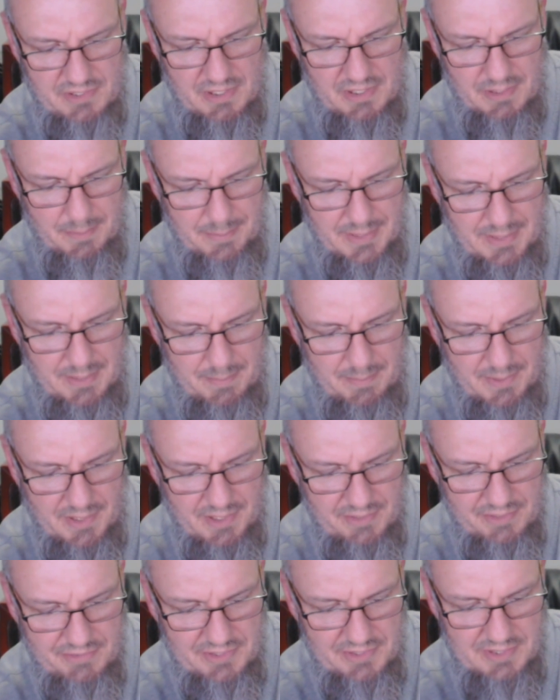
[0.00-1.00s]
to be
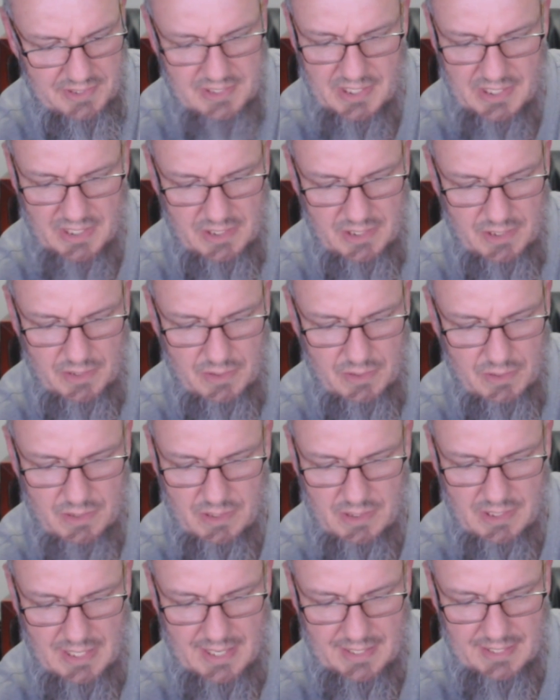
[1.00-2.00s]
because it doesn't
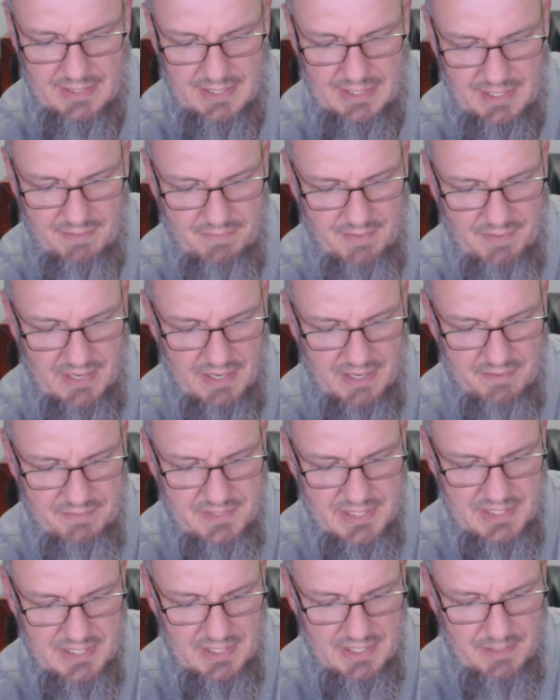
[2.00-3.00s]
look like the
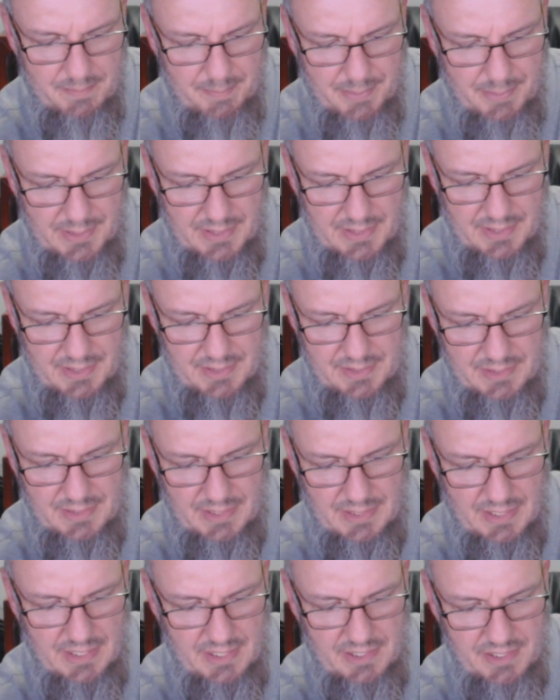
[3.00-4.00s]
510 pin
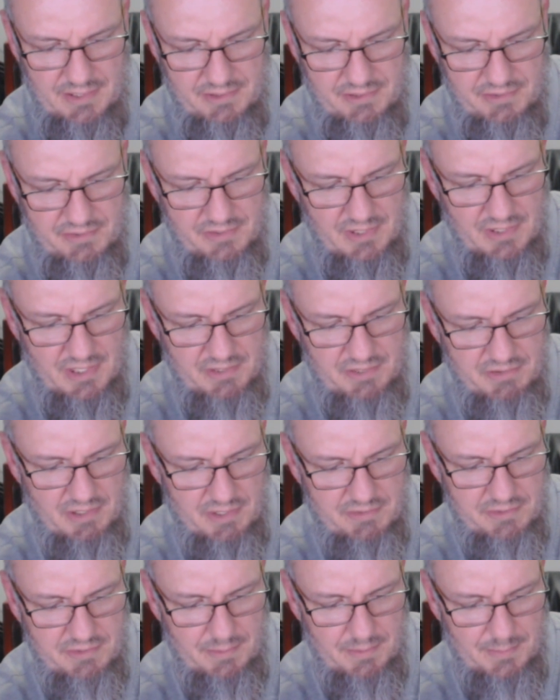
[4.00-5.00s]
is
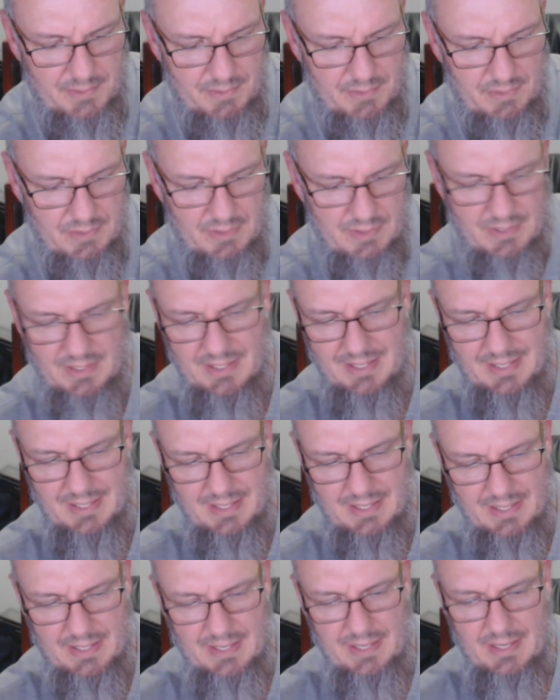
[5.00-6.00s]
adjustable.
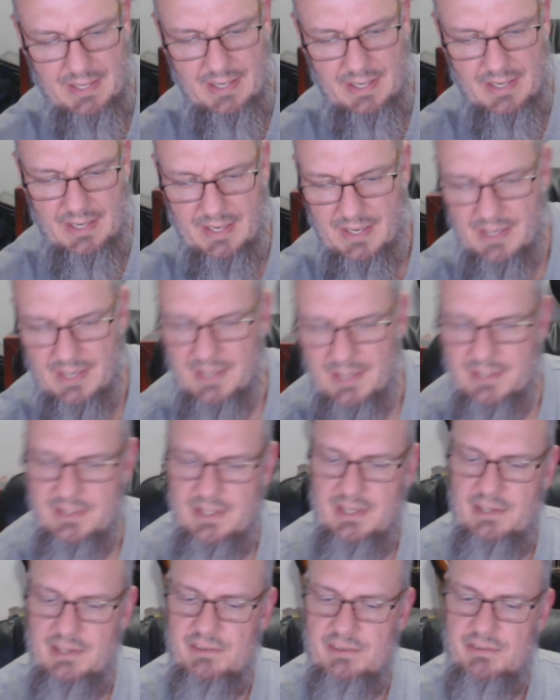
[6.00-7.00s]
And
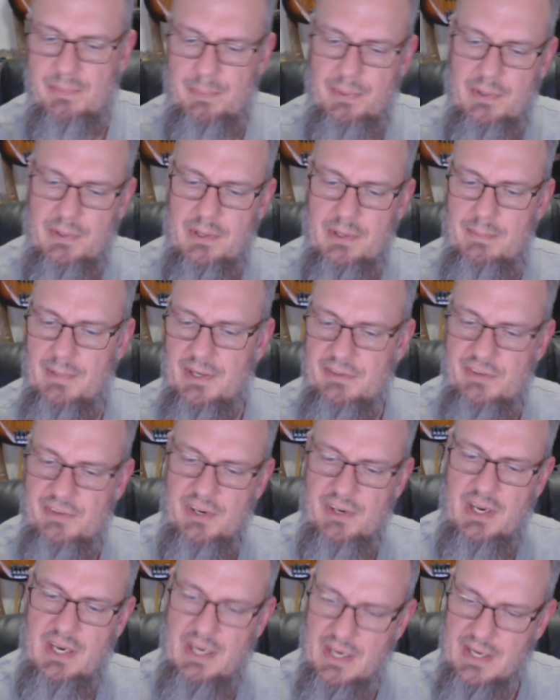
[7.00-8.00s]
it's pretty much
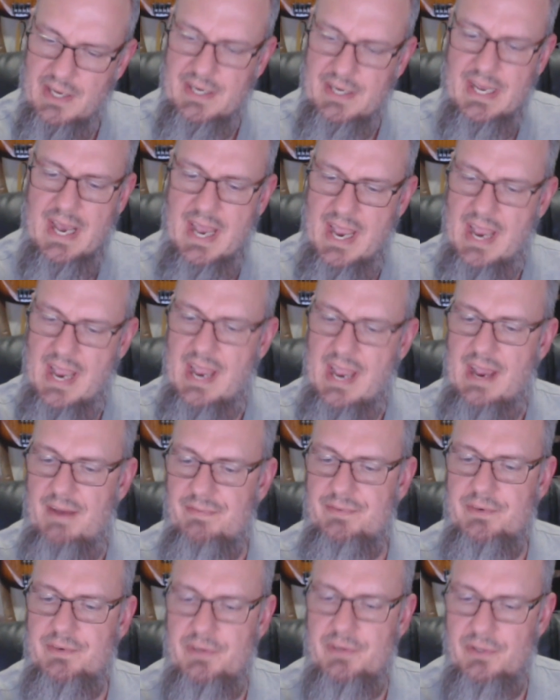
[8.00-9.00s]
gonna
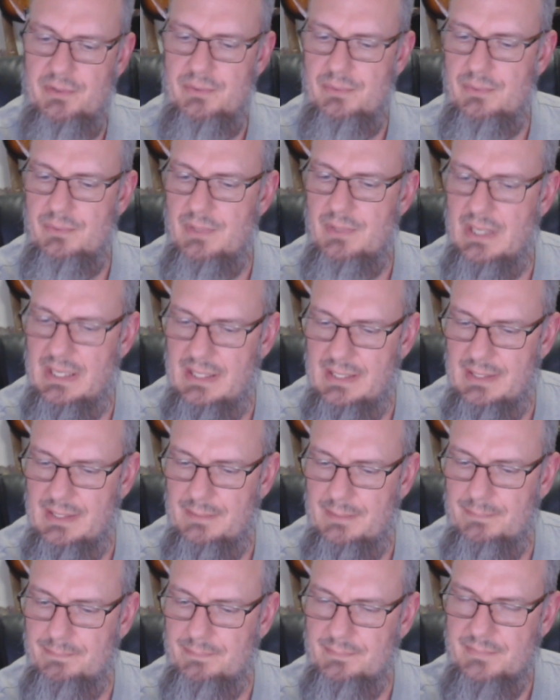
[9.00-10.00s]
have to
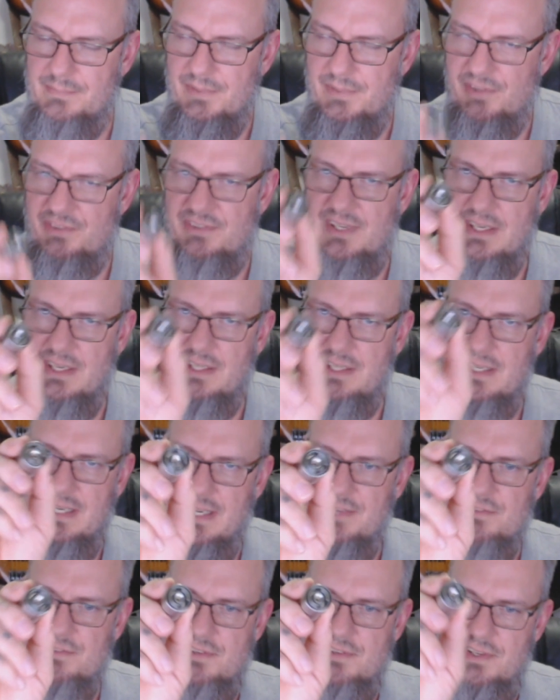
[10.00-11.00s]
seal
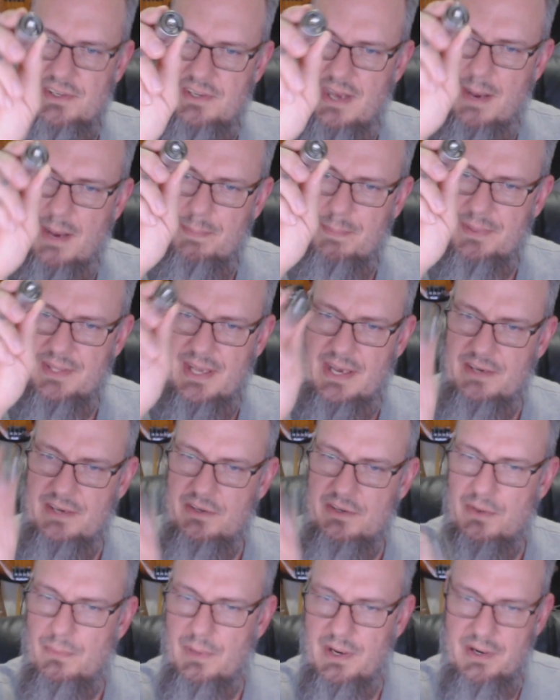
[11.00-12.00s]
against the top of that
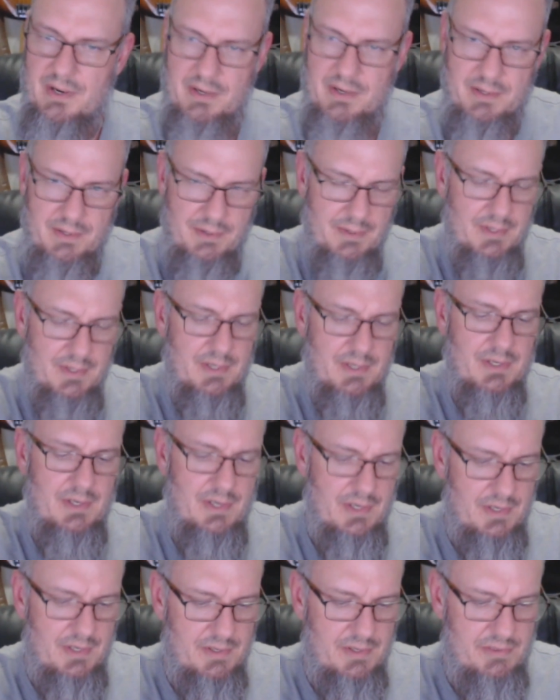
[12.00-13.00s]
to work.
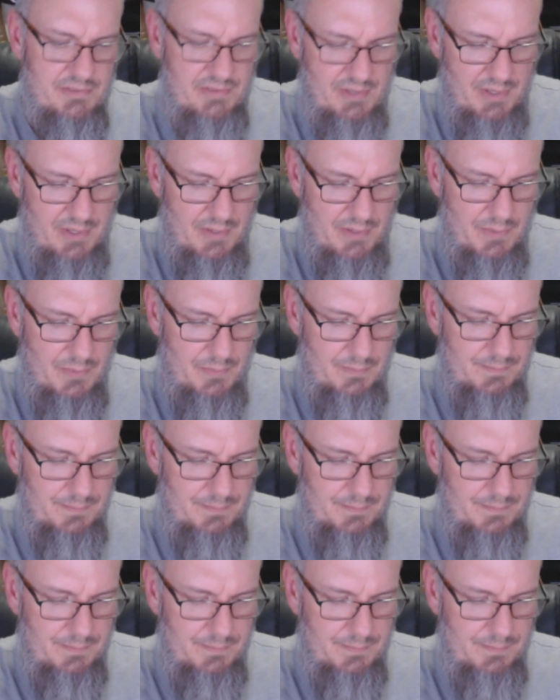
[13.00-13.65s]
So